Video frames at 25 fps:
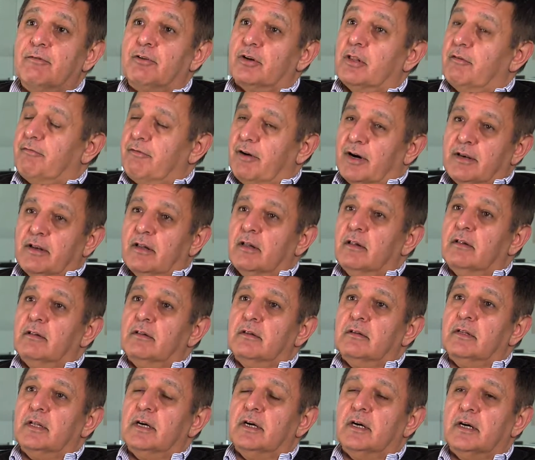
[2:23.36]
for the final
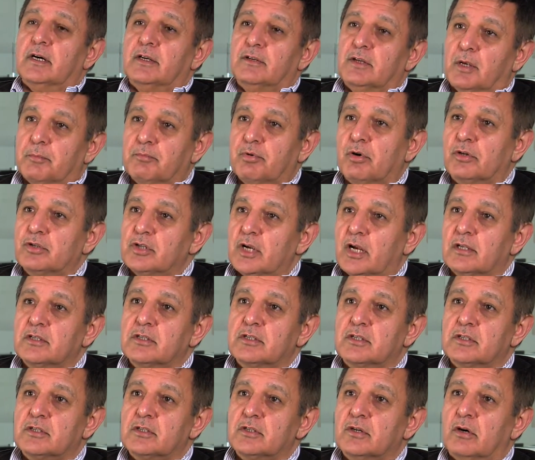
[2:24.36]
year
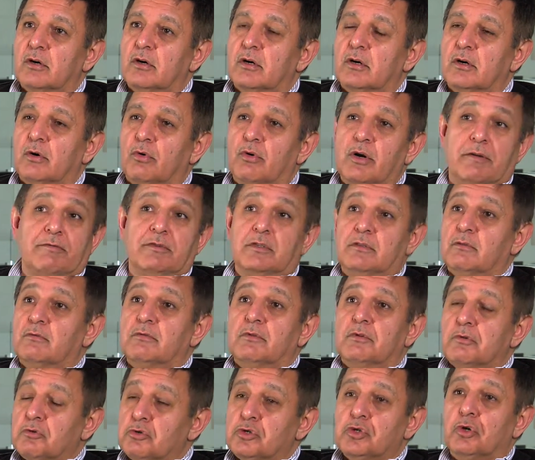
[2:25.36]
projects, or even
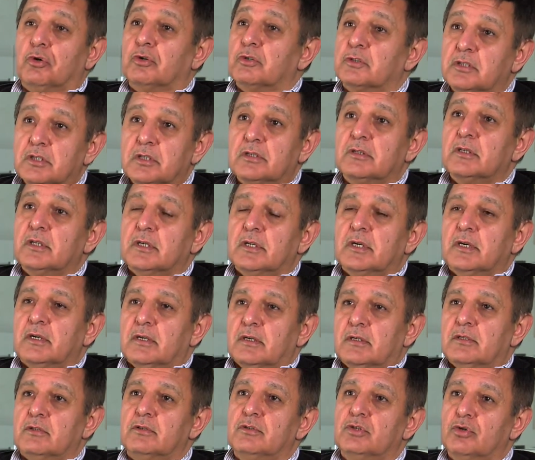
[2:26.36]
short
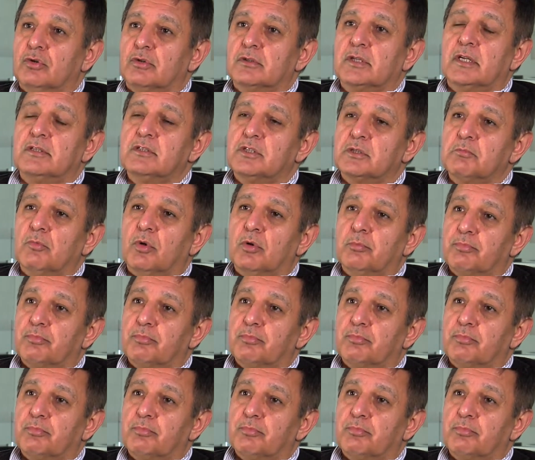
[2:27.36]
and small